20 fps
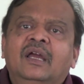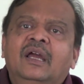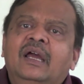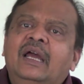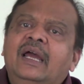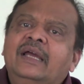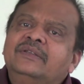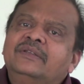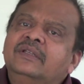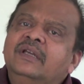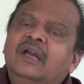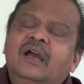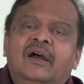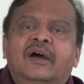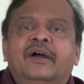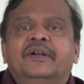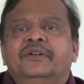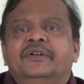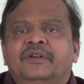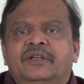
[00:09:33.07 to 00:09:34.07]
as
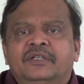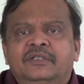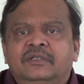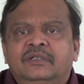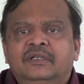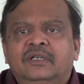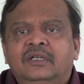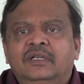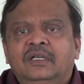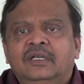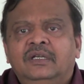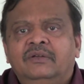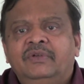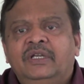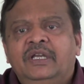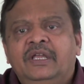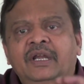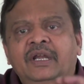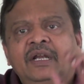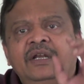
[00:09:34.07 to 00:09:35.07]
100. We
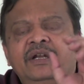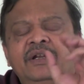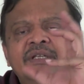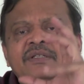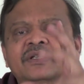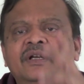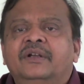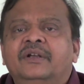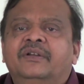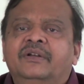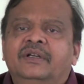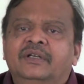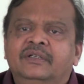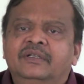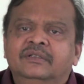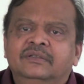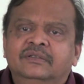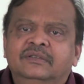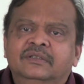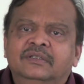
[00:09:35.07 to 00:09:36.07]
grade it as 100.
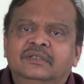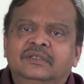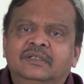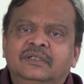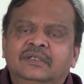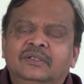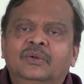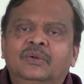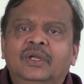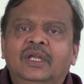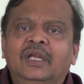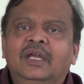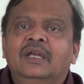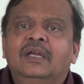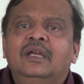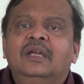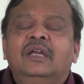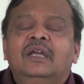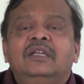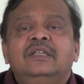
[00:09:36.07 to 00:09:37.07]
Okay.
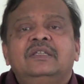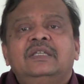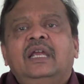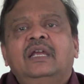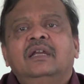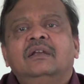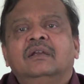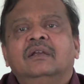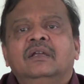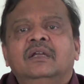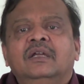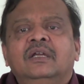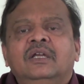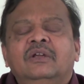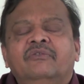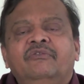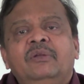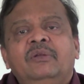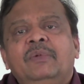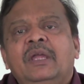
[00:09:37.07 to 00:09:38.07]
Second,
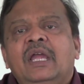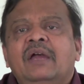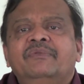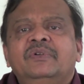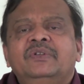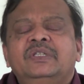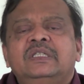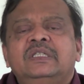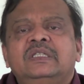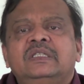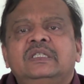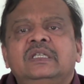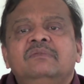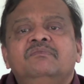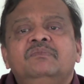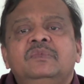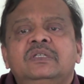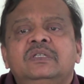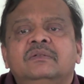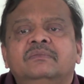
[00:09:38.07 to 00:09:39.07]
we may have a
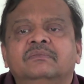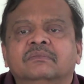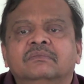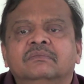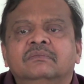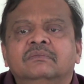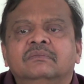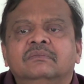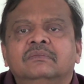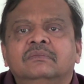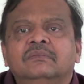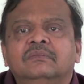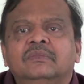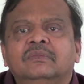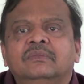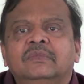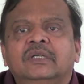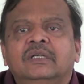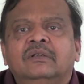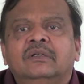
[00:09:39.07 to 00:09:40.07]
symptom,
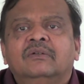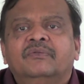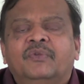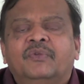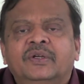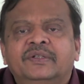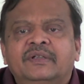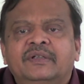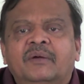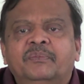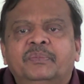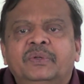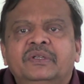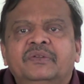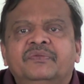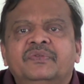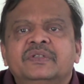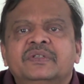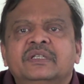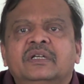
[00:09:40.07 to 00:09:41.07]
for example, in the
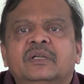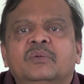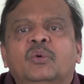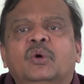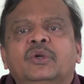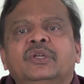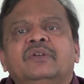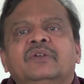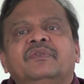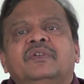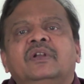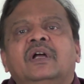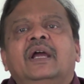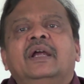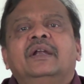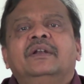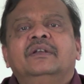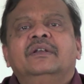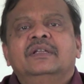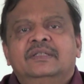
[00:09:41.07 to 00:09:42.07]
physical body of
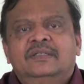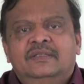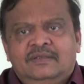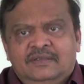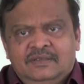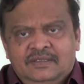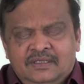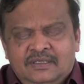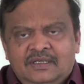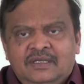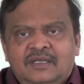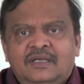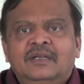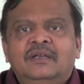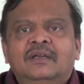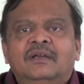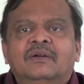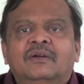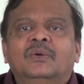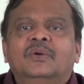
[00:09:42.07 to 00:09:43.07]
tiredness.
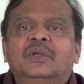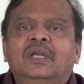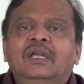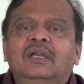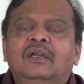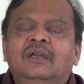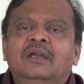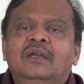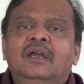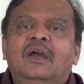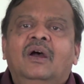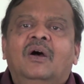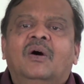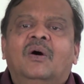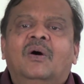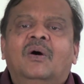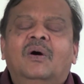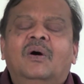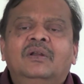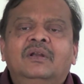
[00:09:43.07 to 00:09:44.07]
Okay?
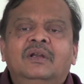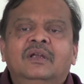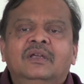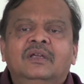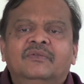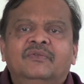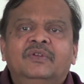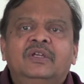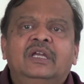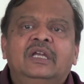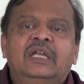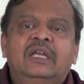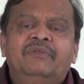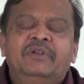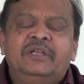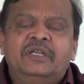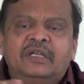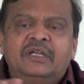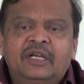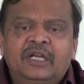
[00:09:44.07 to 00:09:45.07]
Or we give
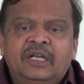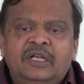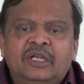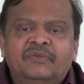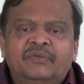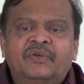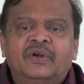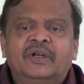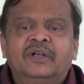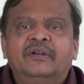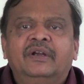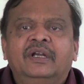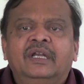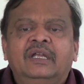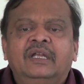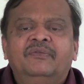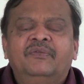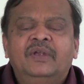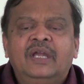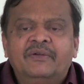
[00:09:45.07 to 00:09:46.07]
it a grading of 100.
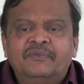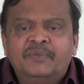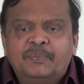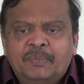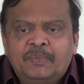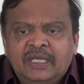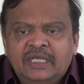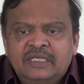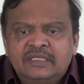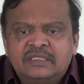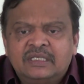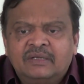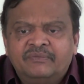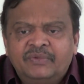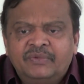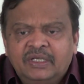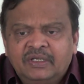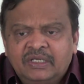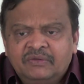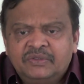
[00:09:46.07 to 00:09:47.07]
If we have pain
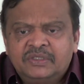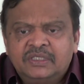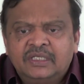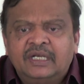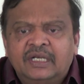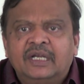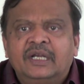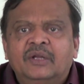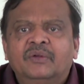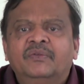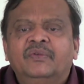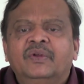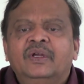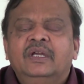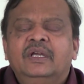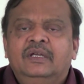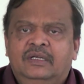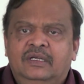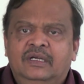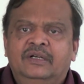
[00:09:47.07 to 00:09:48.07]
somewhere, give it a grade of
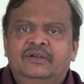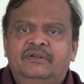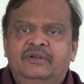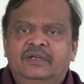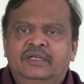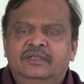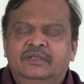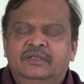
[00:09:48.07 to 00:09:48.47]
100.